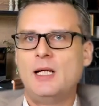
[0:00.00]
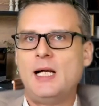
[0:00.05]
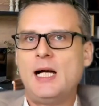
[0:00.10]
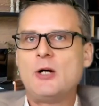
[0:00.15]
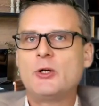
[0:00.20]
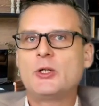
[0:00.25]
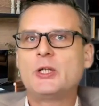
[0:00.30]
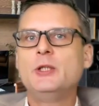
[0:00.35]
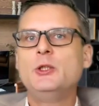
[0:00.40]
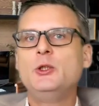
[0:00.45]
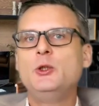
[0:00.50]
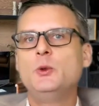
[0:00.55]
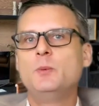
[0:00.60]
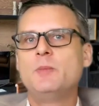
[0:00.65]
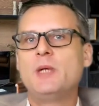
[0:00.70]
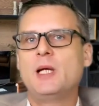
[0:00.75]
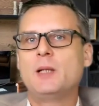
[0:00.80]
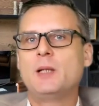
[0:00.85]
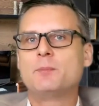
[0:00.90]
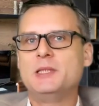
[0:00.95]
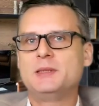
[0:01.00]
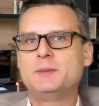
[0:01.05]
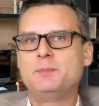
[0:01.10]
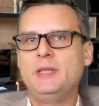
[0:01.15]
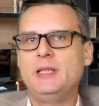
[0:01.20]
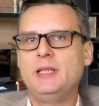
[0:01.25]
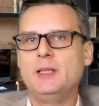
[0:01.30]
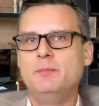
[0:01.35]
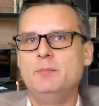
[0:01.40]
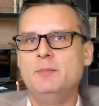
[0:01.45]
How can new members
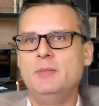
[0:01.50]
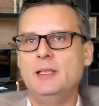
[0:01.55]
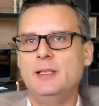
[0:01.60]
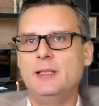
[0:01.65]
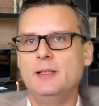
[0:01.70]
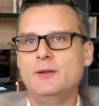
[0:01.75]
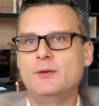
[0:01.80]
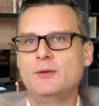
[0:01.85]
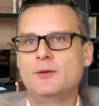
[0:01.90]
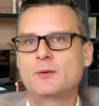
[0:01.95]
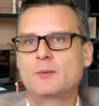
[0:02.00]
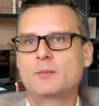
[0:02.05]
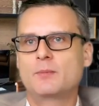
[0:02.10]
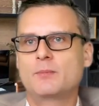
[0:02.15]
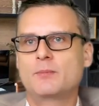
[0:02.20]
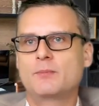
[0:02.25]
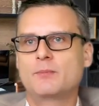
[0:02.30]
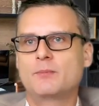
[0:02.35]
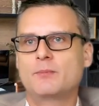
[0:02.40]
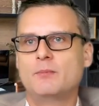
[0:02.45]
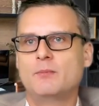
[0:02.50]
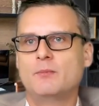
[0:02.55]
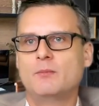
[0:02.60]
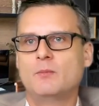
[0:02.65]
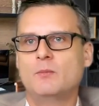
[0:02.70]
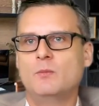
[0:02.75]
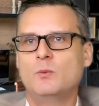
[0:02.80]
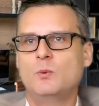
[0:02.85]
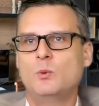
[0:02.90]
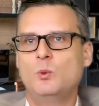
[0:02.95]
be admitted?
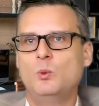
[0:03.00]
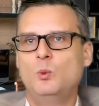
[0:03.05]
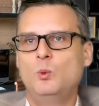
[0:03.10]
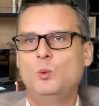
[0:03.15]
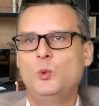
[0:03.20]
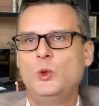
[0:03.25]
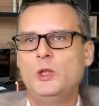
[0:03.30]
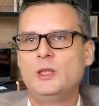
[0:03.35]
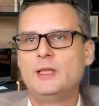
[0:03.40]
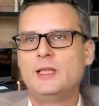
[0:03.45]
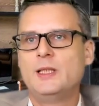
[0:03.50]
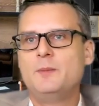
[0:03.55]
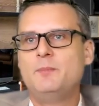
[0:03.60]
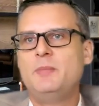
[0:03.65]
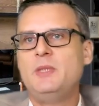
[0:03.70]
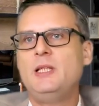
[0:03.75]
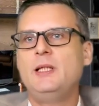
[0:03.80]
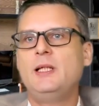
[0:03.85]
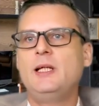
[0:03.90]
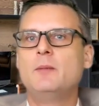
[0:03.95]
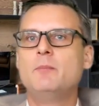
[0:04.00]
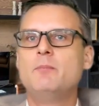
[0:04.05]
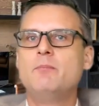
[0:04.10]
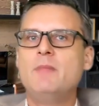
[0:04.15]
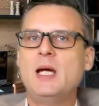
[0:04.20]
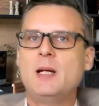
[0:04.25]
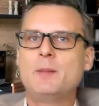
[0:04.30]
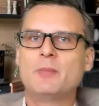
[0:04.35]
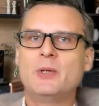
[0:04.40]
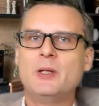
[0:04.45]
Will it be a
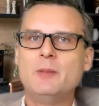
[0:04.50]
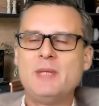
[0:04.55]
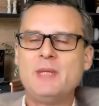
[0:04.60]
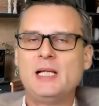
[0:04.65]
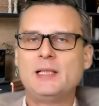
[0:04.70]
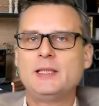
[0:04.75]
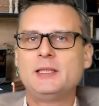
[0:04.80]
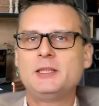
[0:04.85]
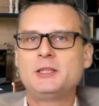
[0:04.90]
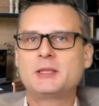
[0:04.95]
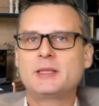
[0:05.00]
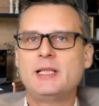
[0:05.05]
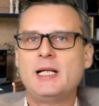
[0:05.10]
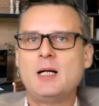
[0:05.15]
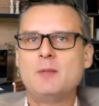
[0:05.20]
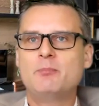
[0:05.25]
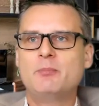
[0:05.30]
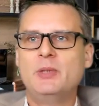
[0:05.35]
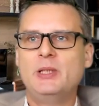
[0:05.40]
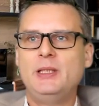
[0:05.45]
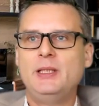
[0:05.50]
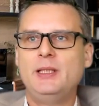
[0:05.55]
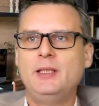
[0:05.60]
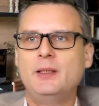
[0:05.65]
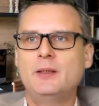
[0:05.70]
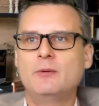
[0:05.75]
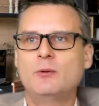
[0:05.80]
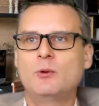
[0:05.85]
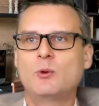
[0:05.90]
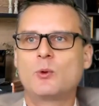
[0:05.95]
member-managed
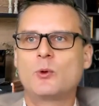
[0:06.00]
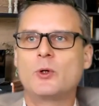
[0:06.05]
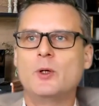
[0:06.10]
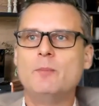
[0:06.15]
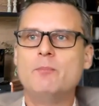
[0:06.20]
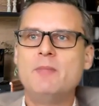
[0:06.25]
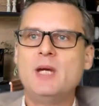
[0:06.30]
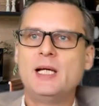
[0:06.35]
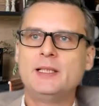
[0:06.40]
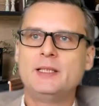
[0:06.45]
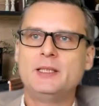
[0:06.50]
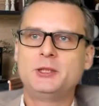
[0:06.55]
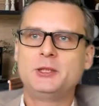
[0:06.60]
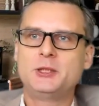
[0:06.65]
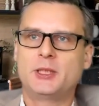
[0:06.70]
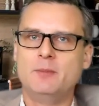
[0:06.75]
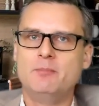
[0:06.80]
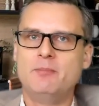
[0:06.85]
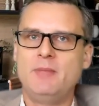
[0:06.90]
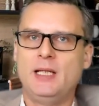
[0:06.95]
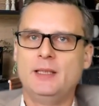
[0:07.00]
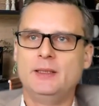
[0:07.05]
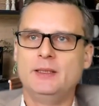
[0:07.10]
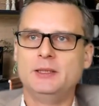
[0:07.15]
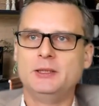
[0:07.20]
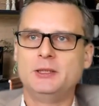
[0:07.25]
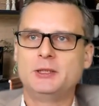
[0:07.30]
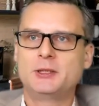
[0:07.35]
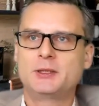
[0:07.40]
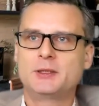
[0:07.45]
company or
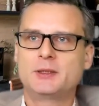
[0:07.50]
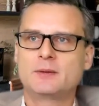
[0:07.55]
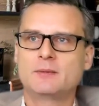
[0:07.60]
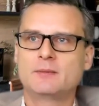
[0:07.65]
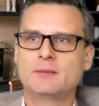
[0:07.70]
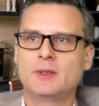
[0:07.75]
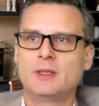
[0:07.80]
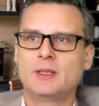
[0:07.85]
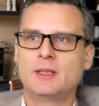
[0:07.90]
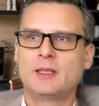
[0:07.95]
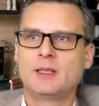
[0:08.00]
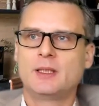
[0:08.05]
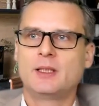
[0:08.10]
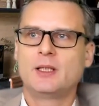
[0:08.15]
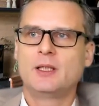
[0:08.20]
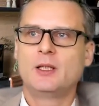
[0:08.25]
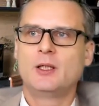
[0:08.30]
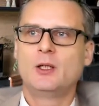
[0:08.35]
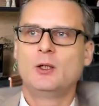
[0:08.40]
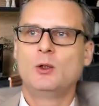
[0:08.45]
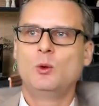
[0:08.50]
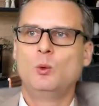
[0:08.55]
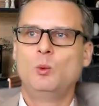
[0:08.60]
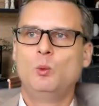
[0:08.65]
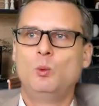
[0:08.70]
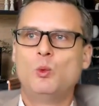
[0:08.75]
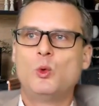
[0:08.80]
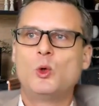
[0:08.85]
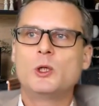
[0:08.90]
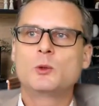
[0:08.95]
manager-managed?
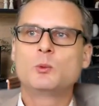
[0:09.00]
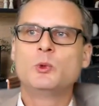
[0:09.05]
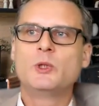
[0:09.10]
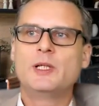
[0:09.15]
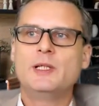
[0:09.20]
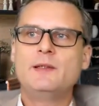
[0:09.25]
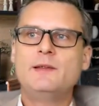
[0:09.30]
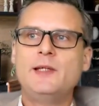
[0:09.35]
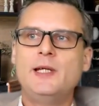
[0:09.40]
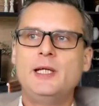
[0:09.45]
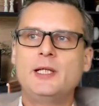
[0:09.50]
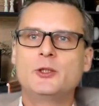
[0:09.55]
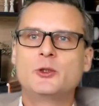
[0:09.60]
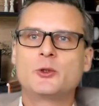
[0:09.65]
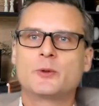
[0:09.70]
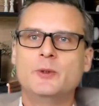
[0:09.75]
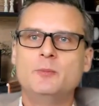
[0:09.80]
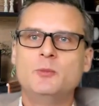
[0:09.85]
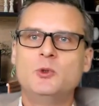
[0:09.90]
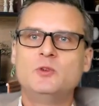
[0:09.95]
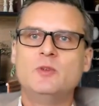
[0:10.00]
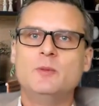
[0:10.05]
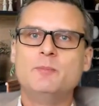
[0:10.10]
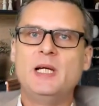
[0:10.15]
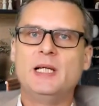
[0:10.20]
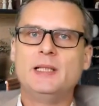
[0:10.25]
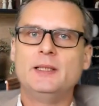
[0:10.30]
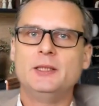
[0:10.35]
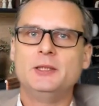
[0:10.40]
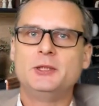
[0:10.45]
What would it take to remove a
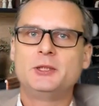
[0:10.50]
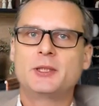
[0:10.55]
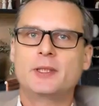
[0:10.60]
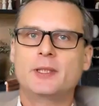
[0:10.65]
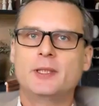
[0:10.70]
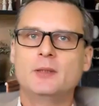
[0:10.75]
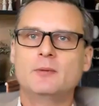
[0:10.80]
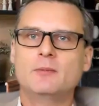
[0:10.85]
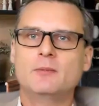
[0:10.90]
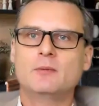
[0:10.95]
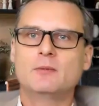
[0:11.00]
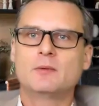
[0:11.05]
manager?